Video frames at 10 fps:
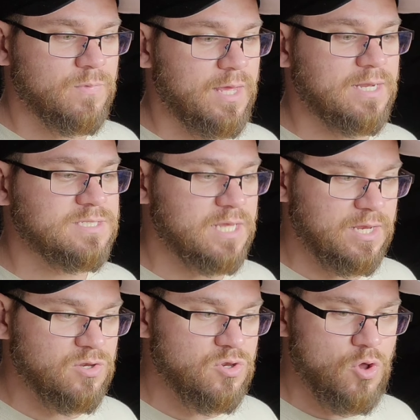And it's
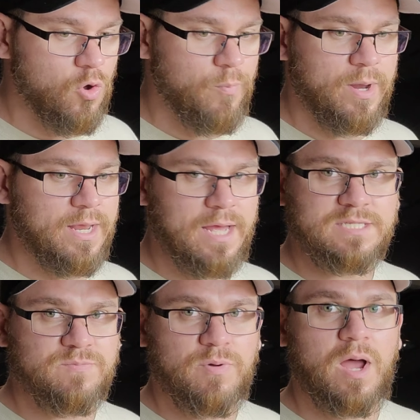like nobody has
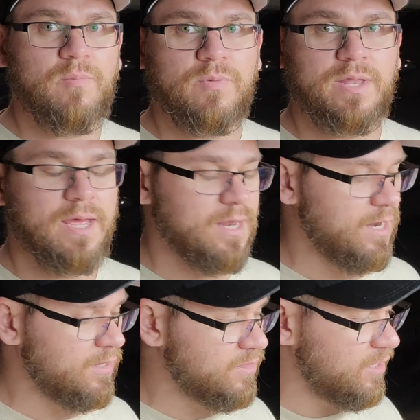a problem with that. And
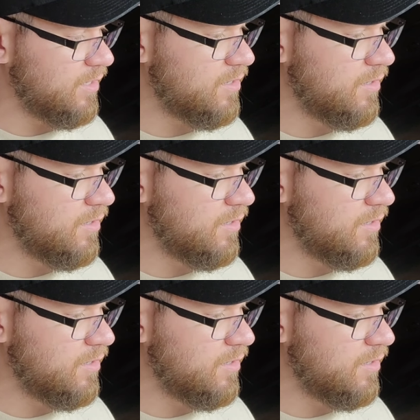I think